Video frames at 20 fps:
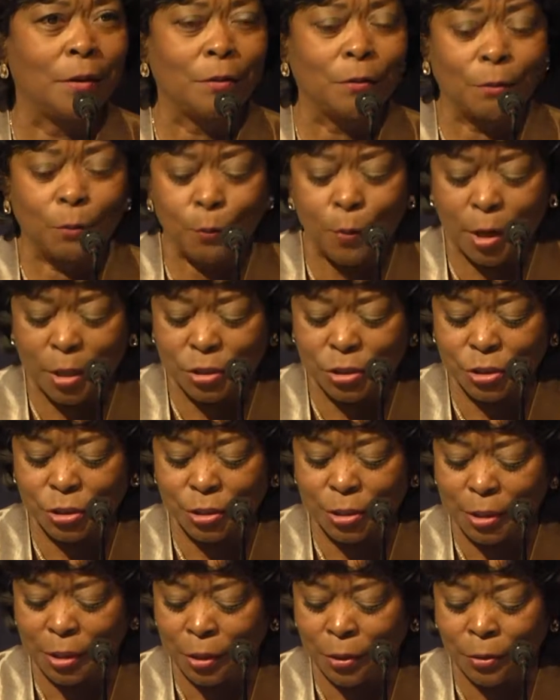
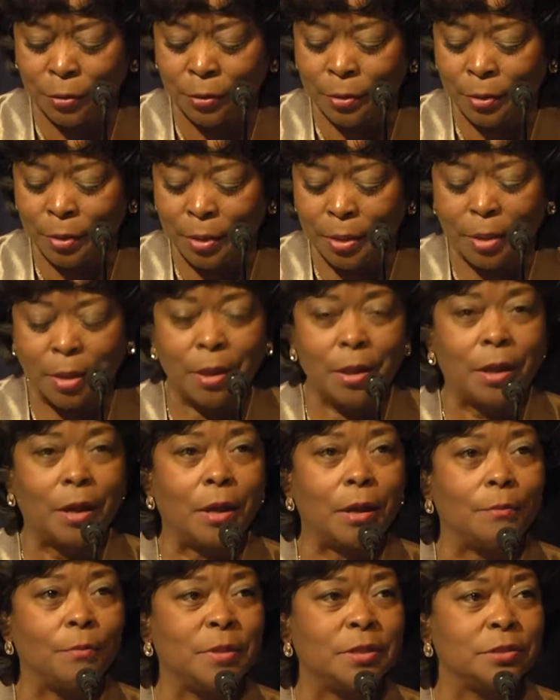Washington here.
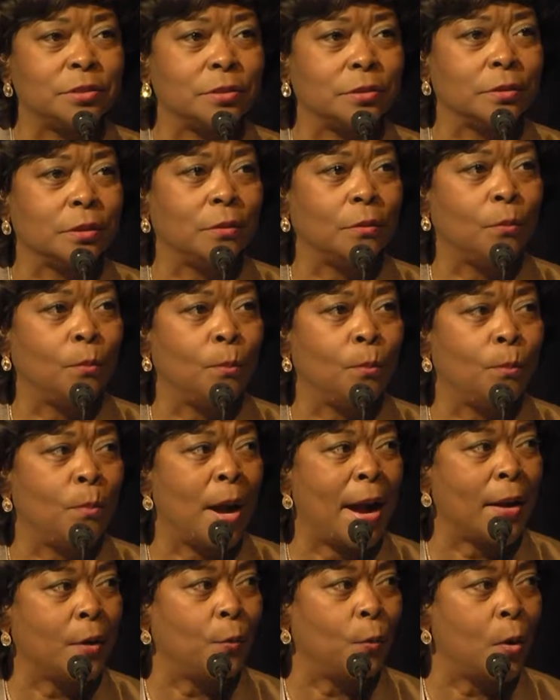Mr.
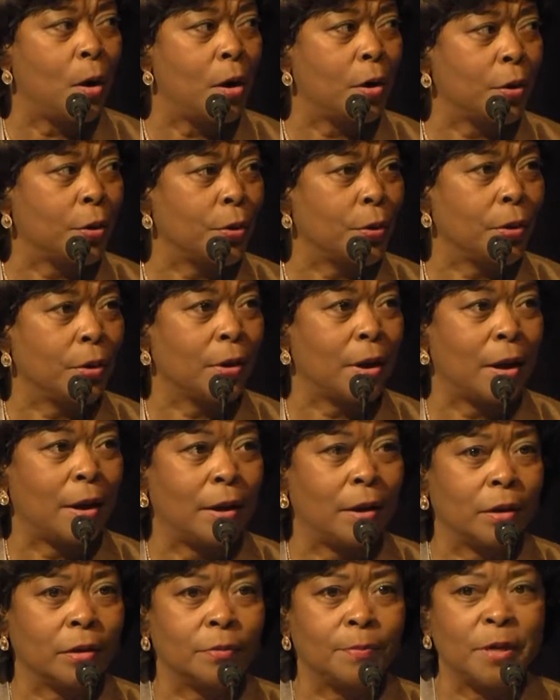Mike Walker,
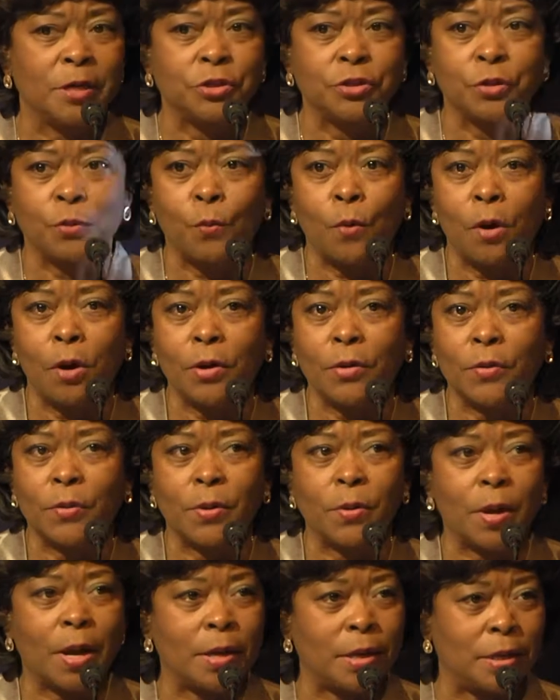Commissioner
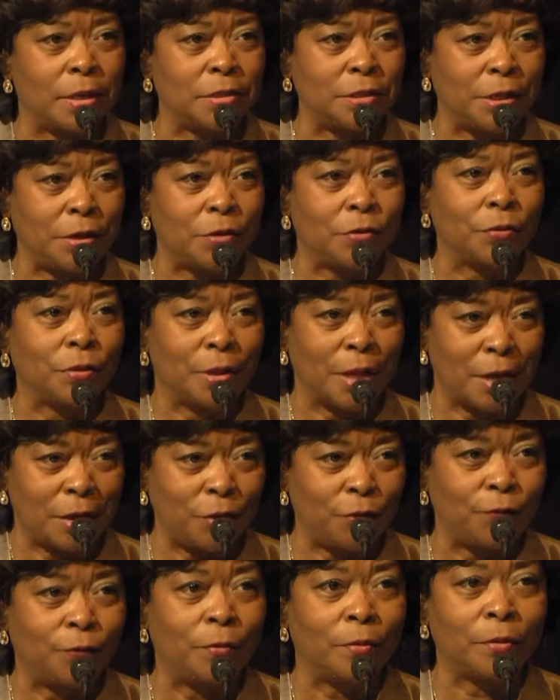Walker is here. Thank
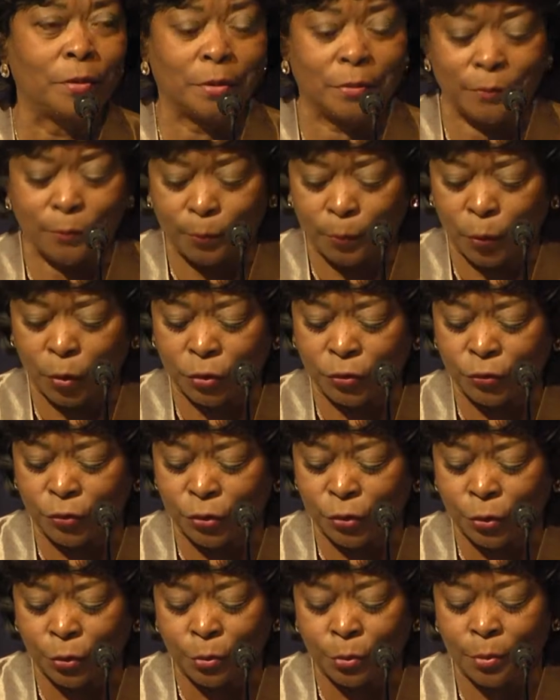you for what you
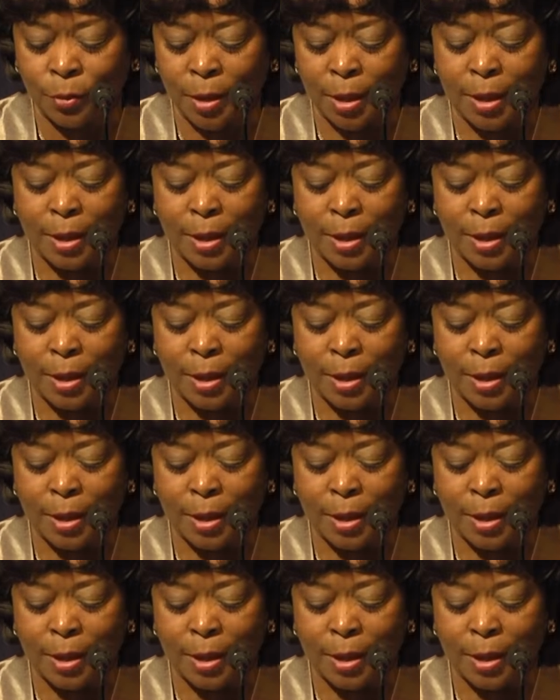do.